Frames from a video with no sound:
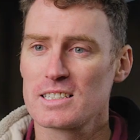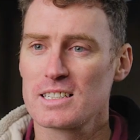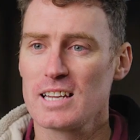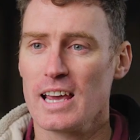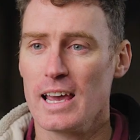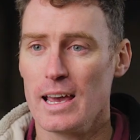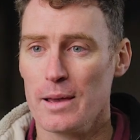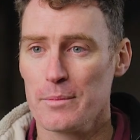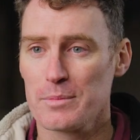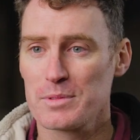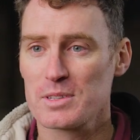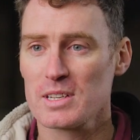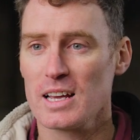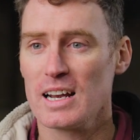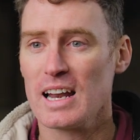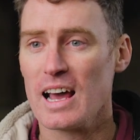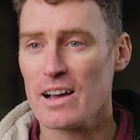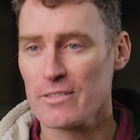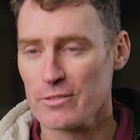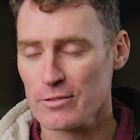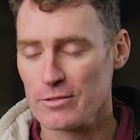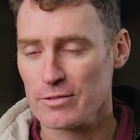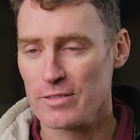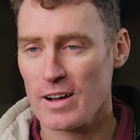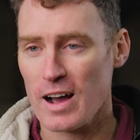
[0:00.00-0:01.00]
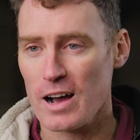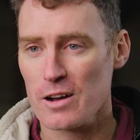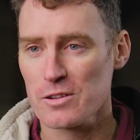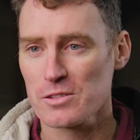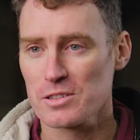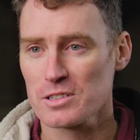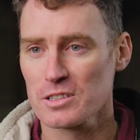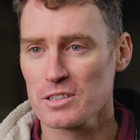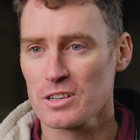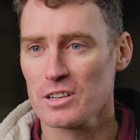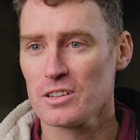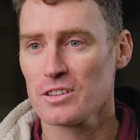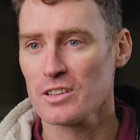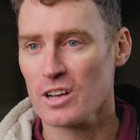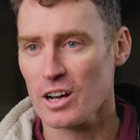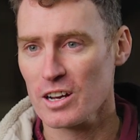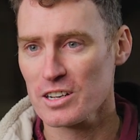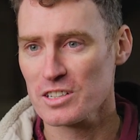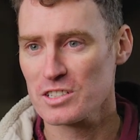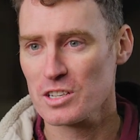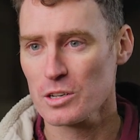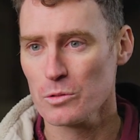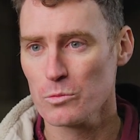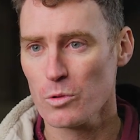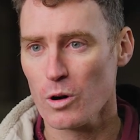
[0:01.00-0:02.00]
tipped
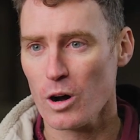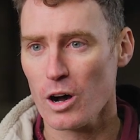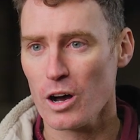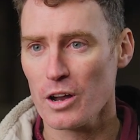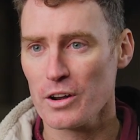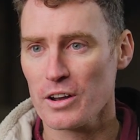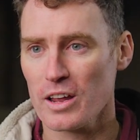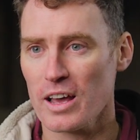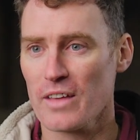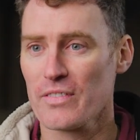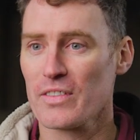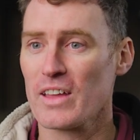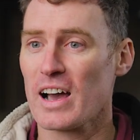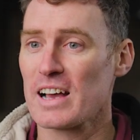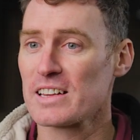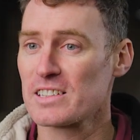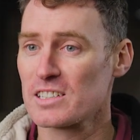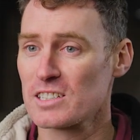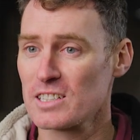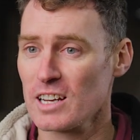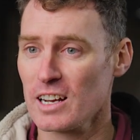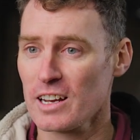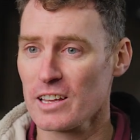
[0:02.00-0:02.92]
11,091 and that's still